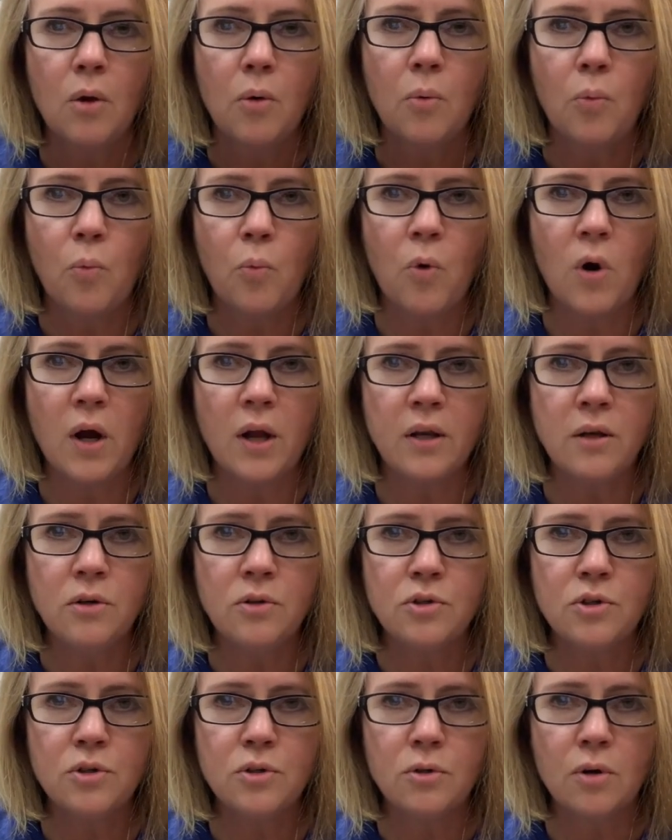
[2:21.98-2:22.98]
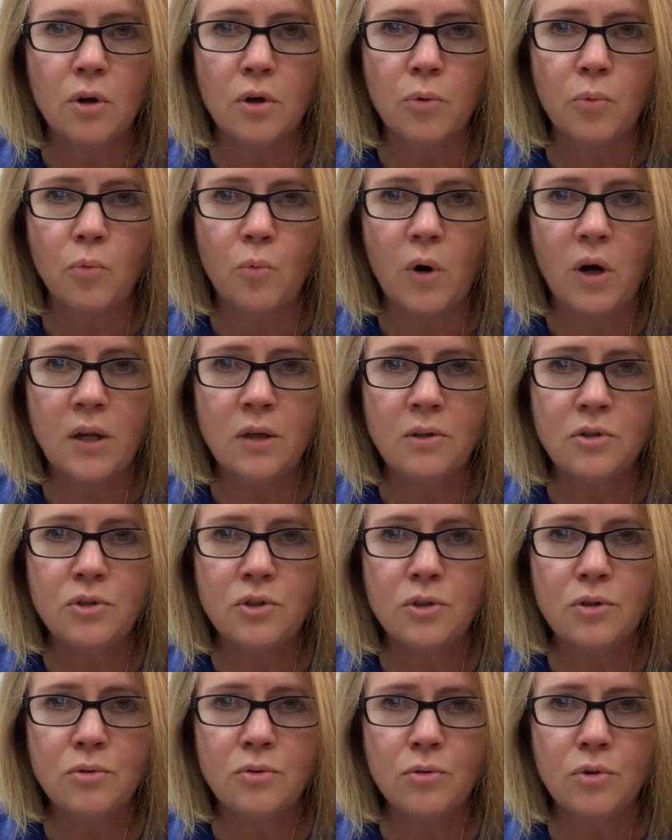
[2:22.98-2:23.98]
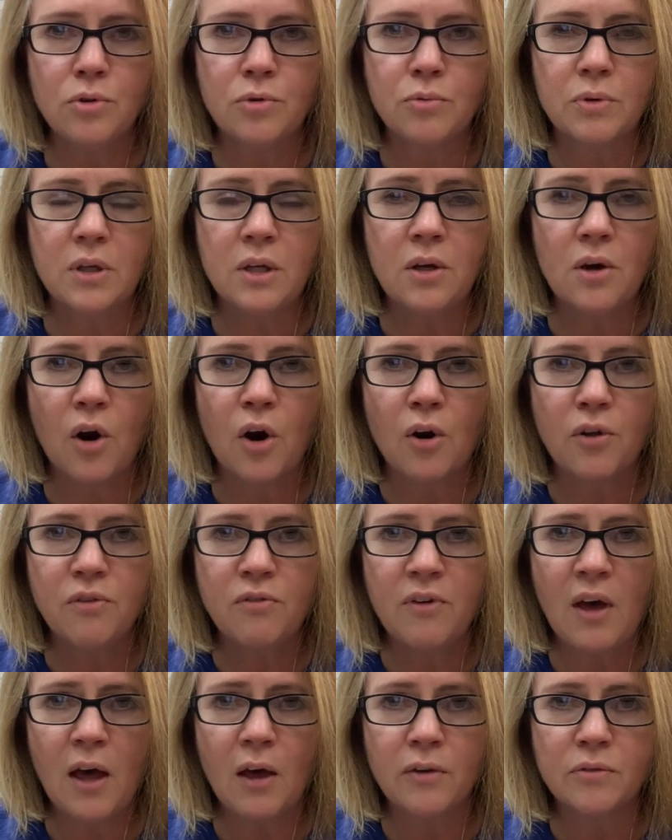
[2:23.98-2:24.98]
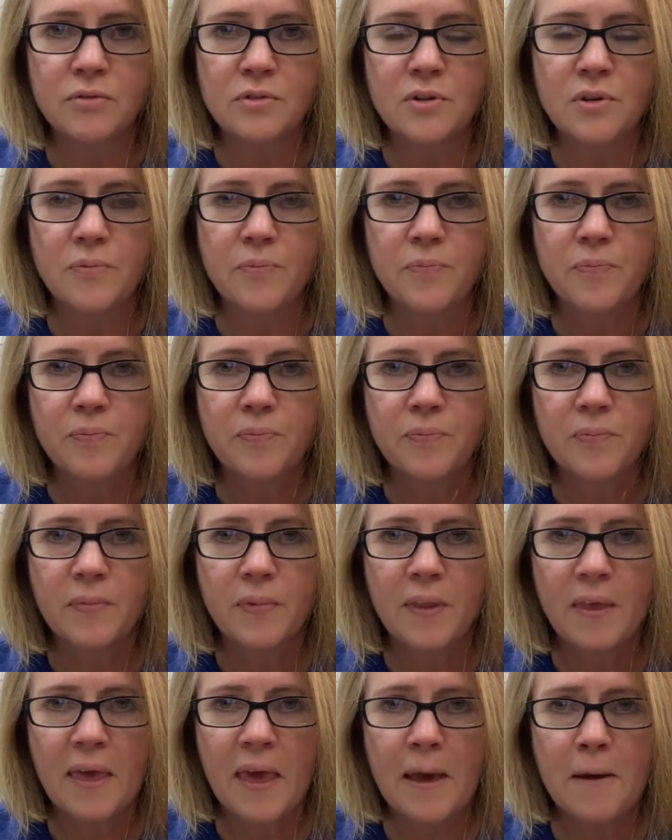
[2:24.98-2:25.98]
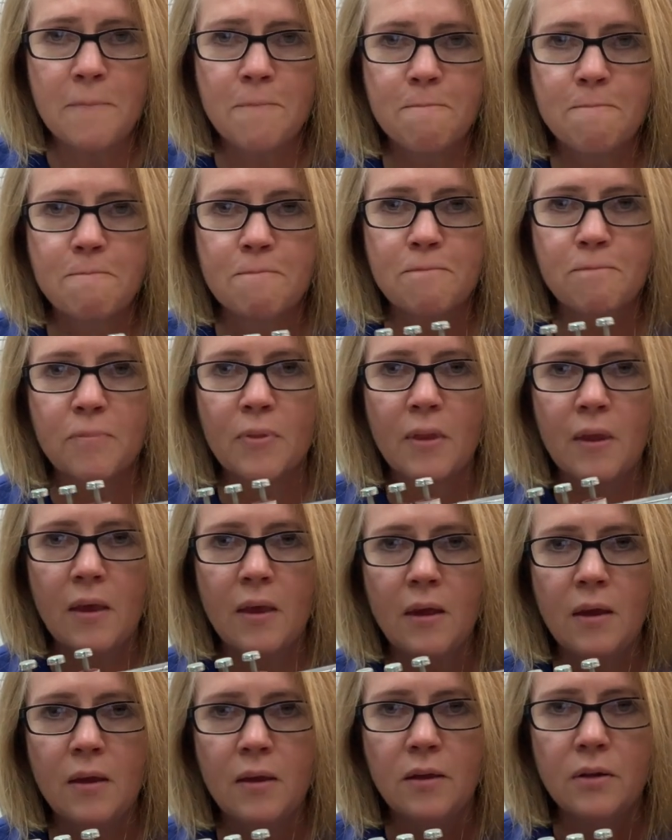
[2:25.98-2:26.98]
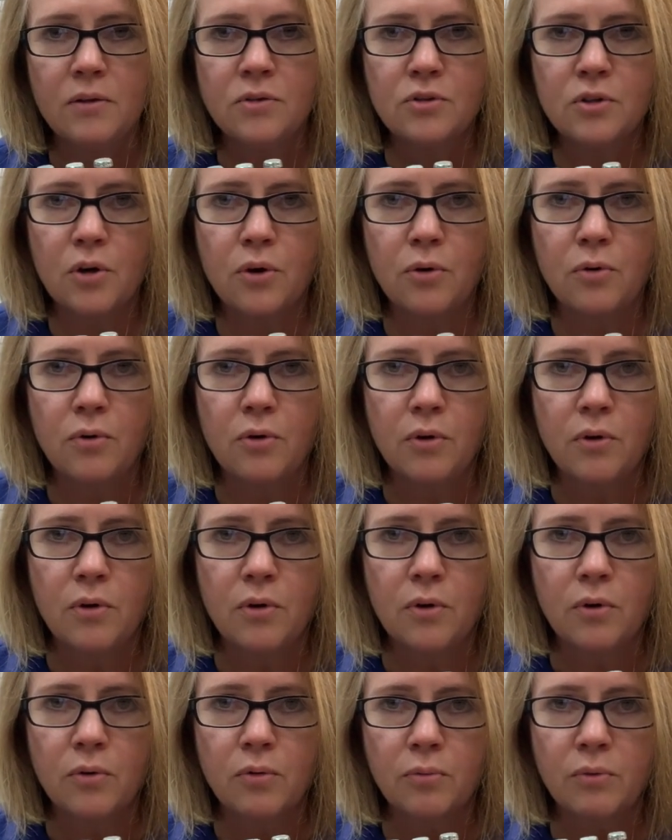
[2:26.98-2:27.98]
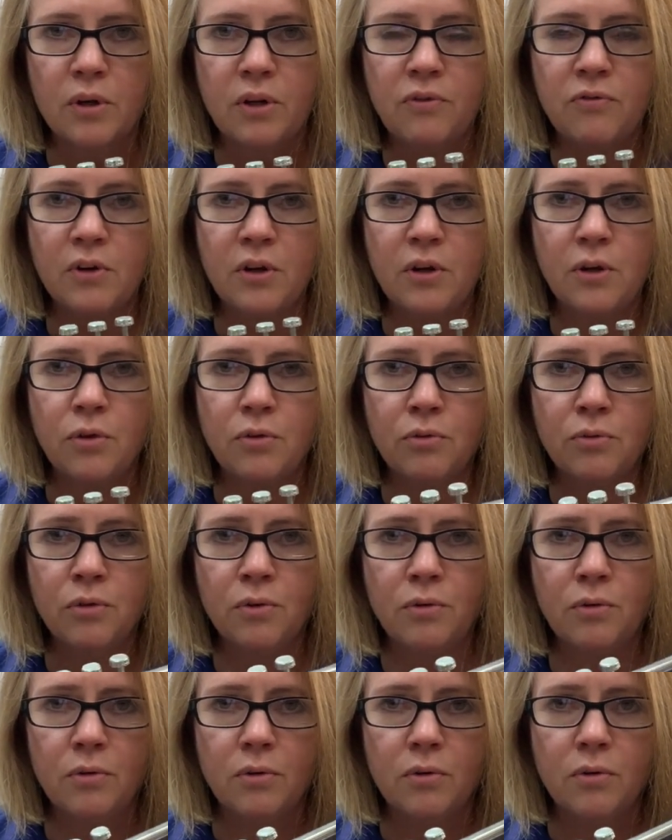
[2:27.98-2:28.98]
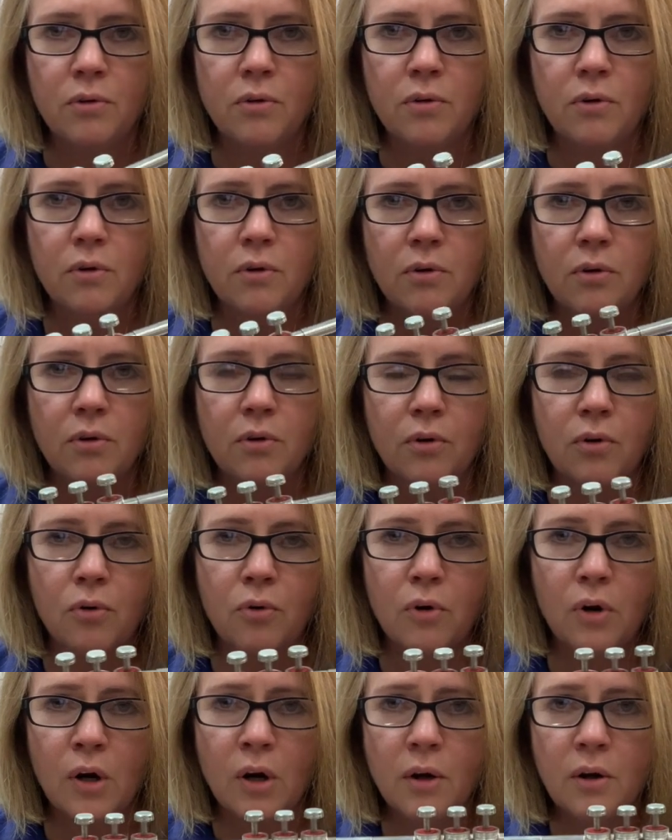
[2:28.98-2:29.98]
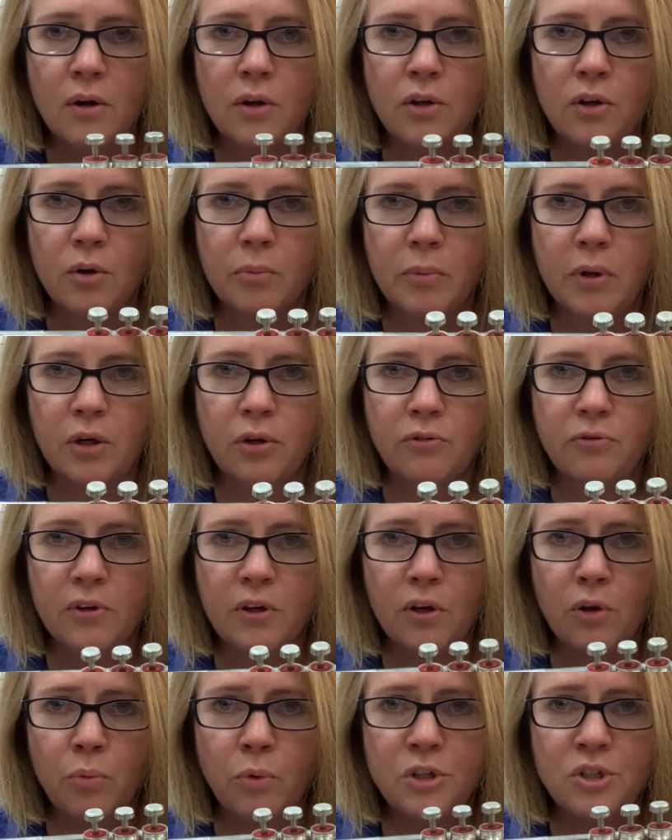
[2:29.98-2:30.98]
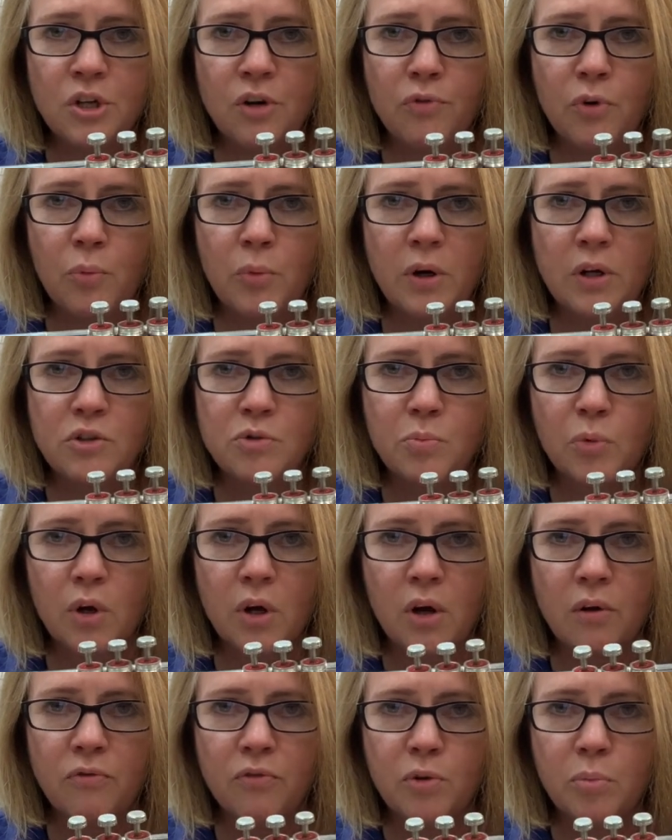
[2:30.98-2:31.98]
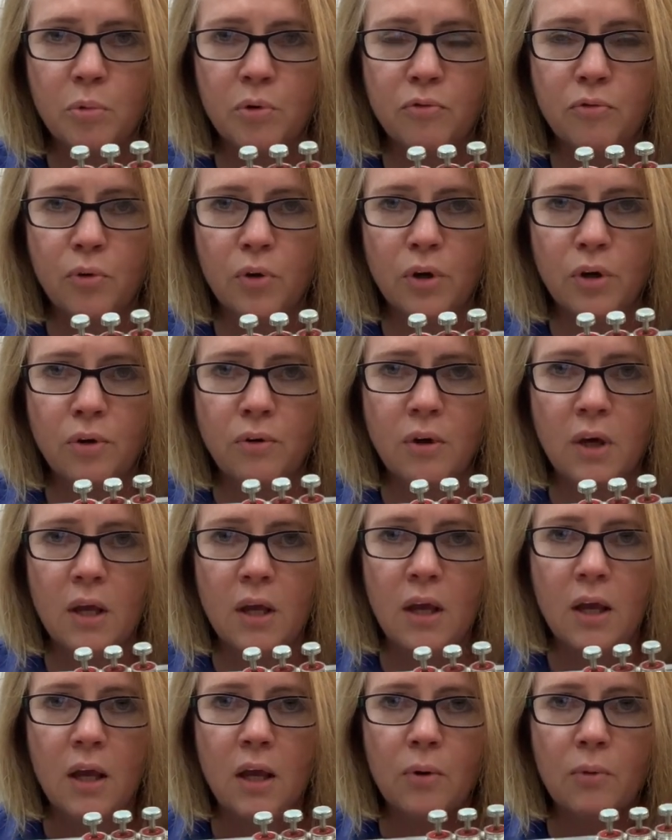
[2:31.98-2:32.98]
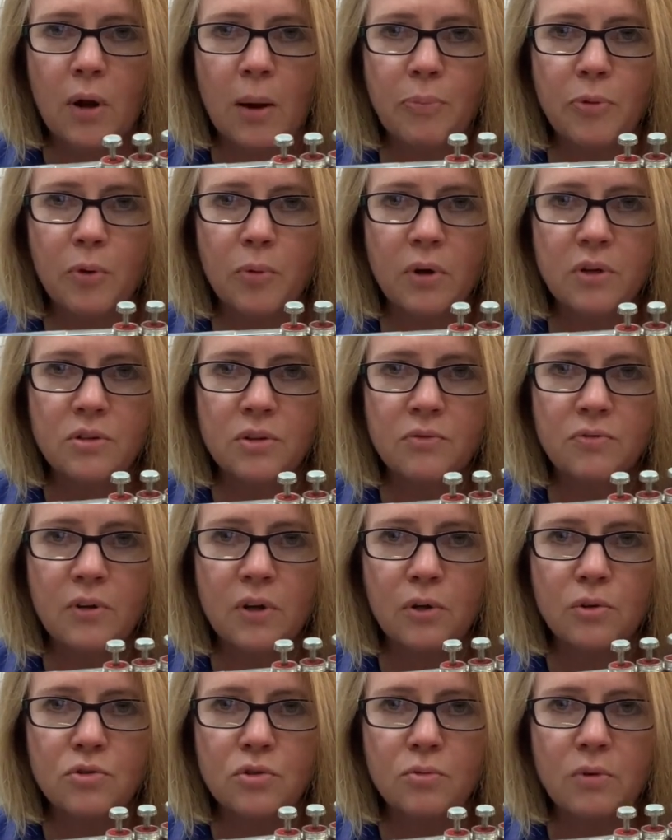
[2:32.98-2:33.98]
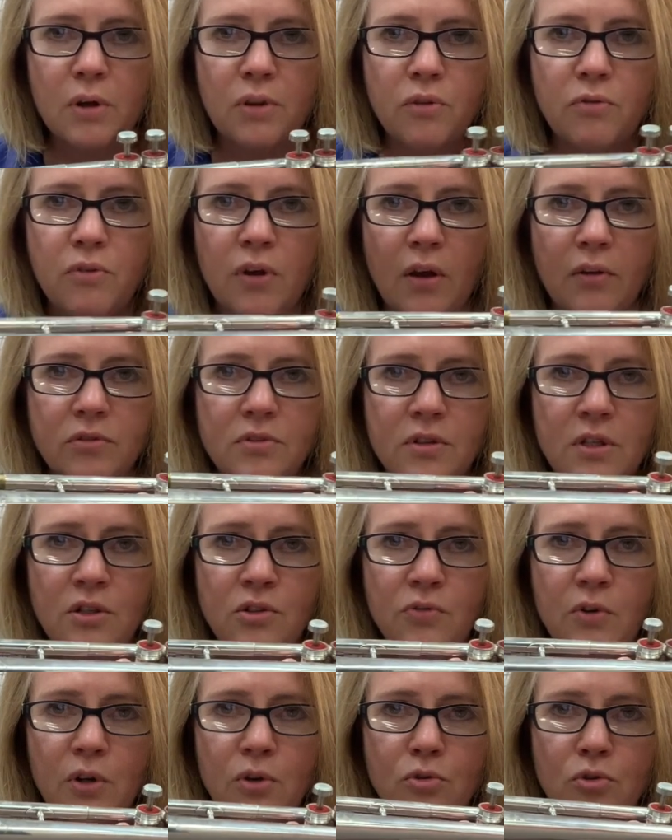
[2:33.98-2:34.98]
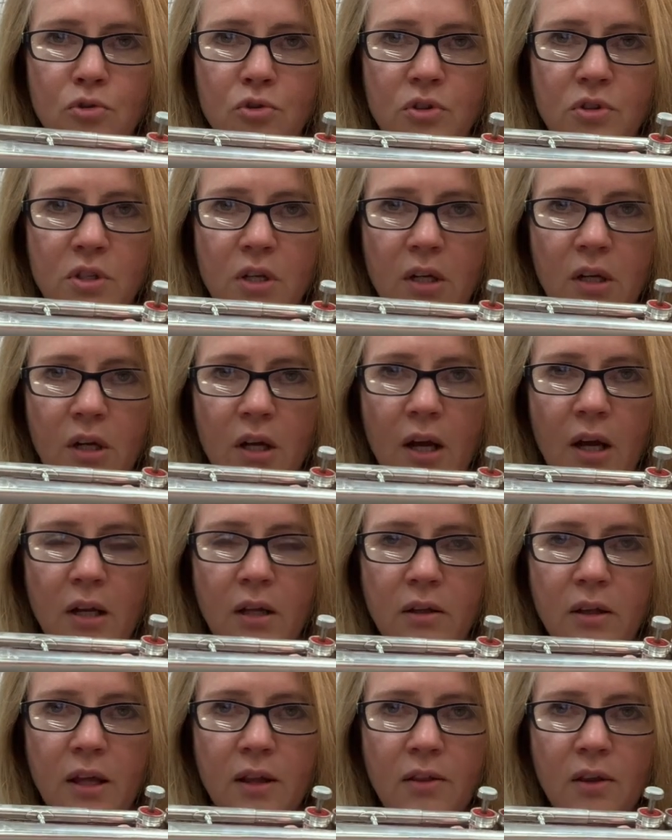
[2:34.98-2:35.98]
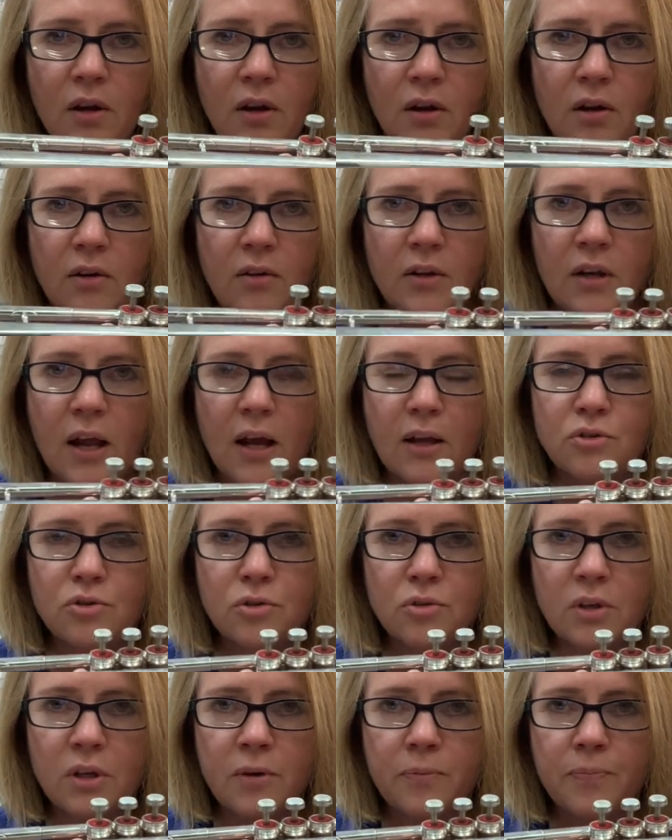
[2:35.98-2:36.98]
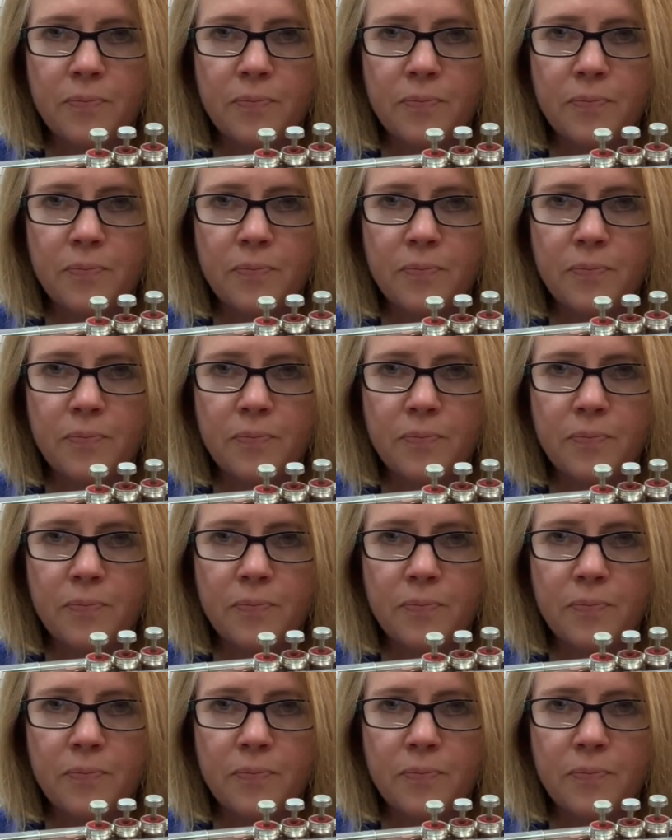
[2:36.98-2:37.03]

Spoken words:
1, 2, 3 are the valves. Okay? So, ring finger through, or your middle finger, whichever one is more comfortable for you. Wrap the rest of the fingers around the valves. These fingers are just going to kind of lay there naturally.